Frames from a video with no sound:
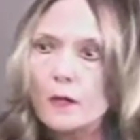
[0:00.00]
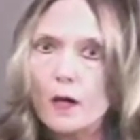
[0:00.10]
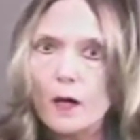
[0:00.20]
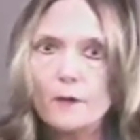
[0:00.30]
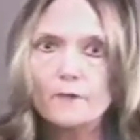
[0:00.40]

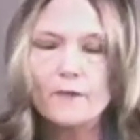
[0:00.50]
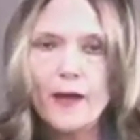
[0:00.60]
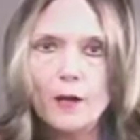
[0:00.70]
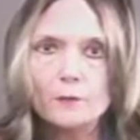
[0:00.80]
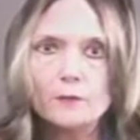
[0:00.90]

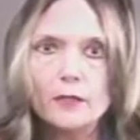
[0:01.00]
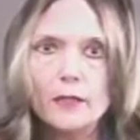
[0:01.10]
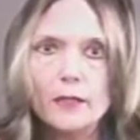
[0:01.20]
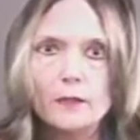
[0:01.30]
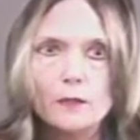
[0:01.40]
found
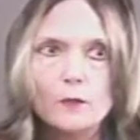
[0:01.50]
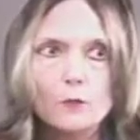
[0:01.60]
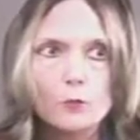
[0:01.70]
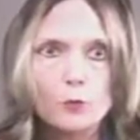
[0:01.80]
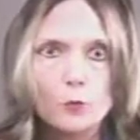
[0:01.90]
in
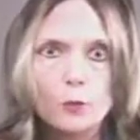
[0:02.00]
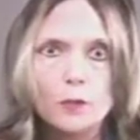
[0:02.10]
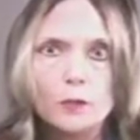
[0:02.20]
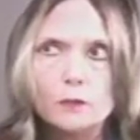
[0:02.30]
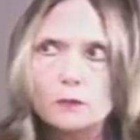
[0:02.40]

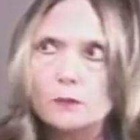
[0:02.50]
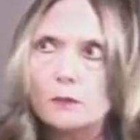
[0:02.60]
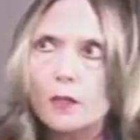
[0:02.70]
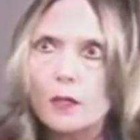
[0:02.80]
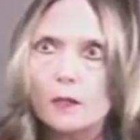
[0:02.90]
rural
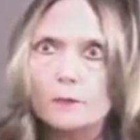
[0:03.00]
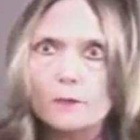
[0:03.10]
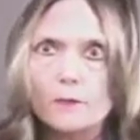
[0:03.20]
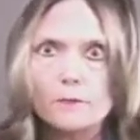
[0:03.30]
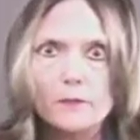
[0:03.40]

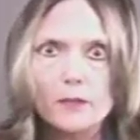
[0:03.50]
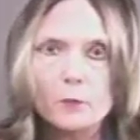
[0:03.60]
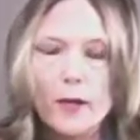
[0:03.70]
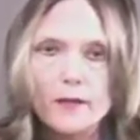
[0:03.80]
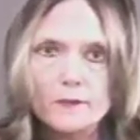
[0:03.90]

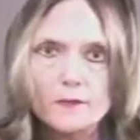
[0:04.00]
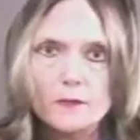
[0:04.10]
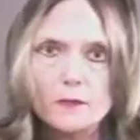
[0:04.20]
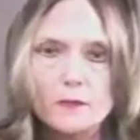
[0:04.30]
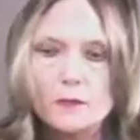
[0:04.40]
Midwest.